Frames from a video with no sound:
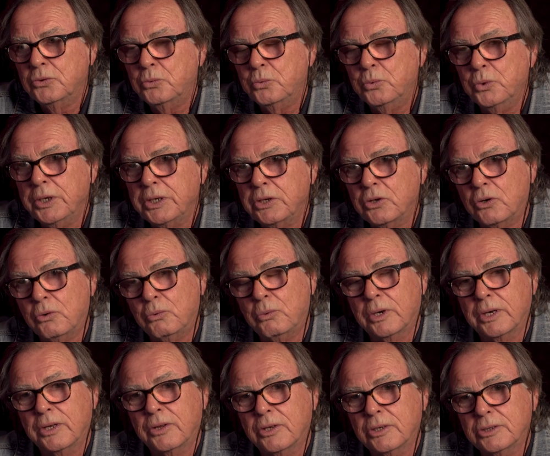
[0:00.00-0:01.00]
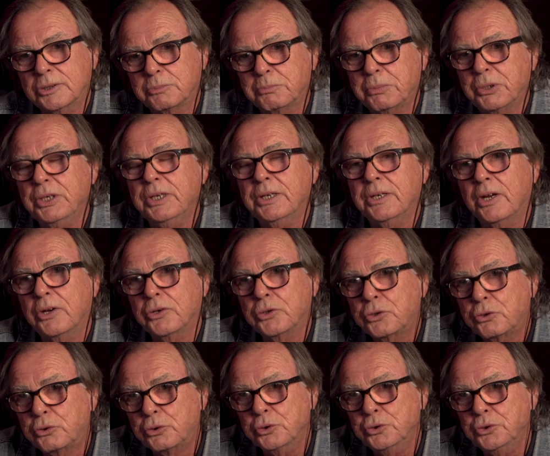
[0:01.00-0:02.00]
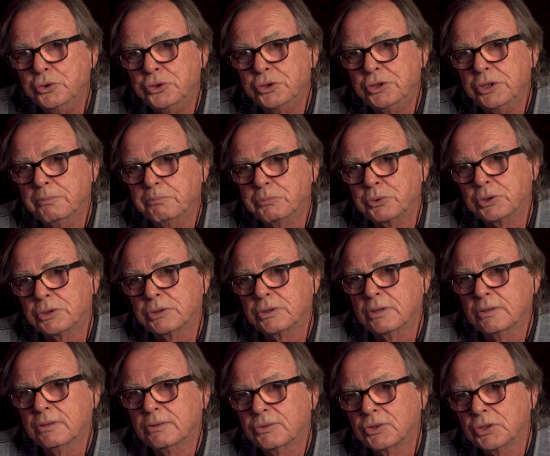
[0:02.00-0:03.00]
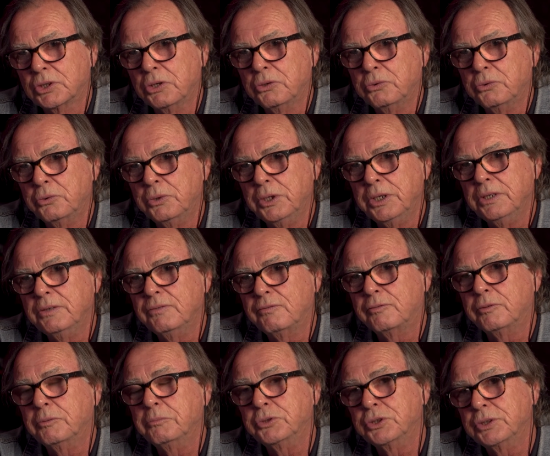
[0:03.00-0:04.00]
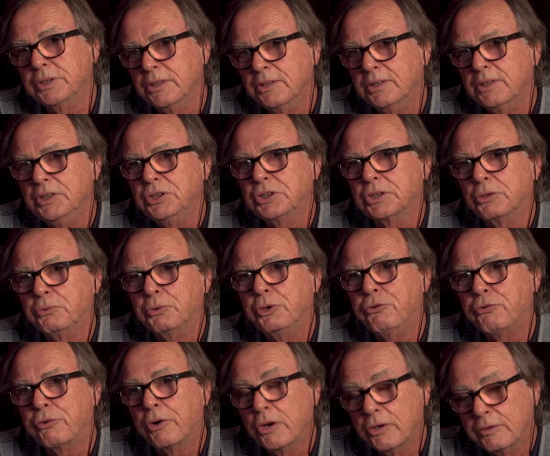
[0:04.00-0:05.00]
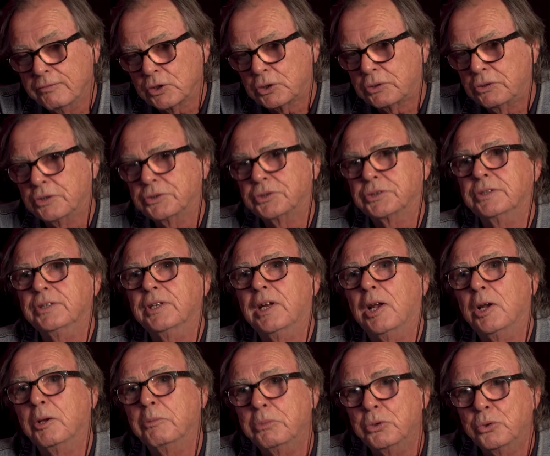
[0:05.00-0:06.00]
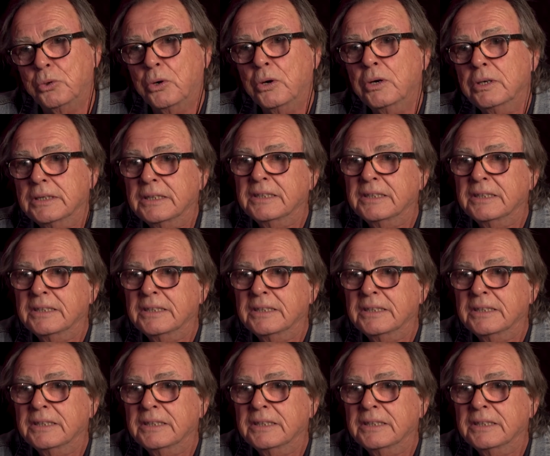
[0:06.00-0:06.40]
we got one of those P&O cruise ships from Sydney, so we drove across the Nullarbor,